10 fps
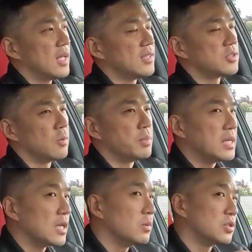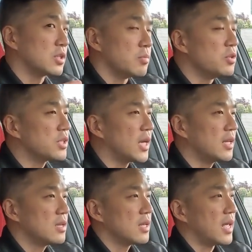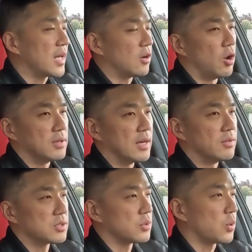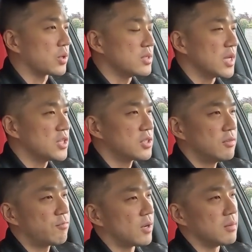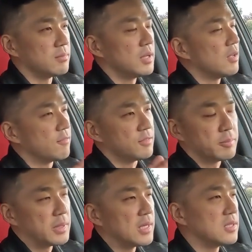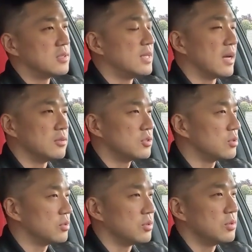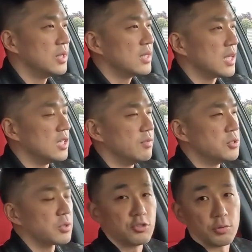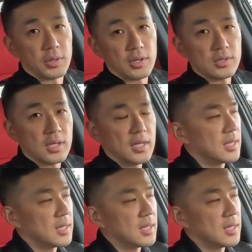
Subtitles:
And so being able to communicate at all levels of the organization, from VPs down to individual contributors,